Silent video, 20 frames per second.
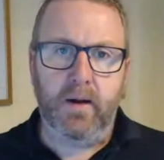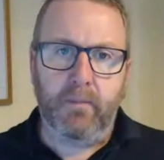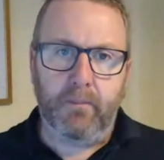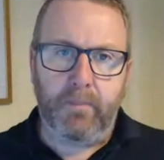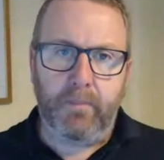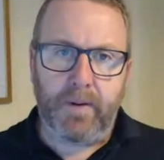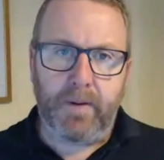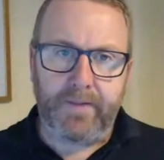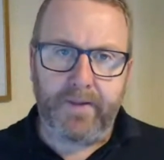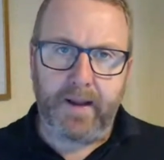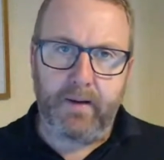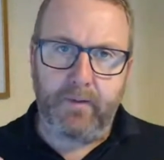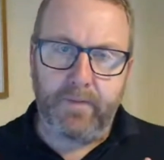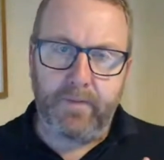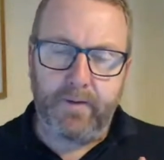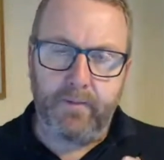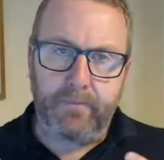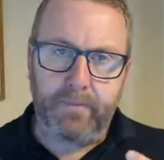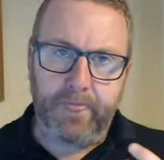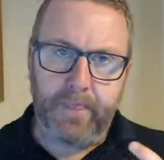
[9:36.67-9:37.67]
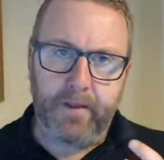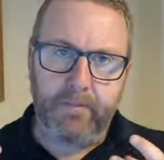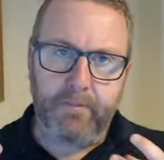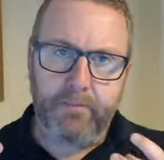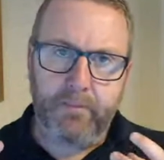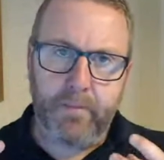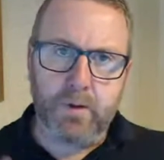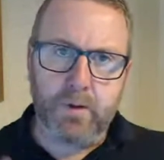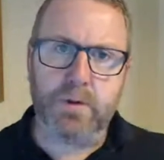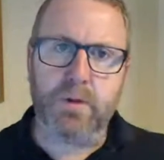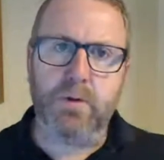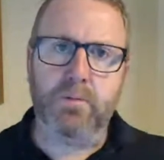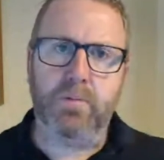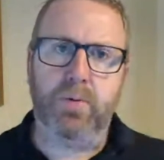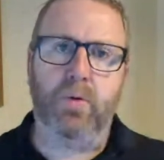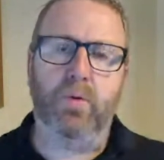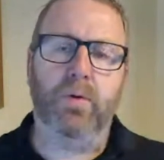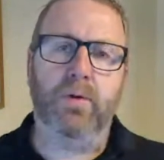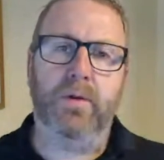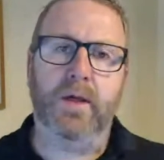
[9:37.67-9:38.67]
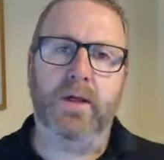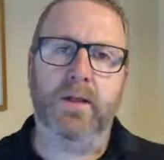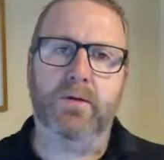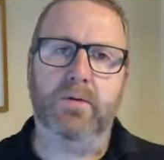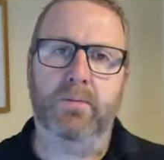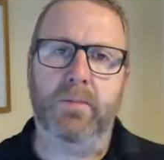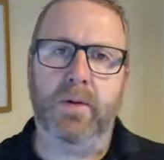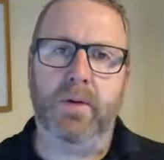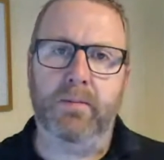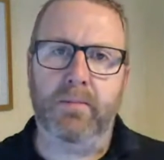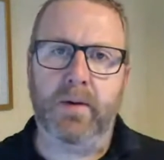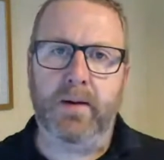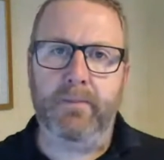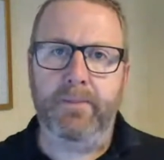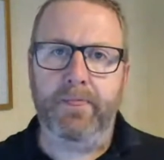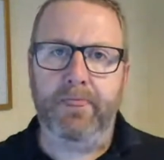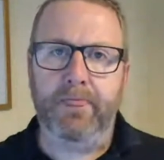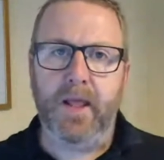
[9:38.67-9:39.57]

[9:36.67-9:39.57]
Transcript: But the most important thing to remember,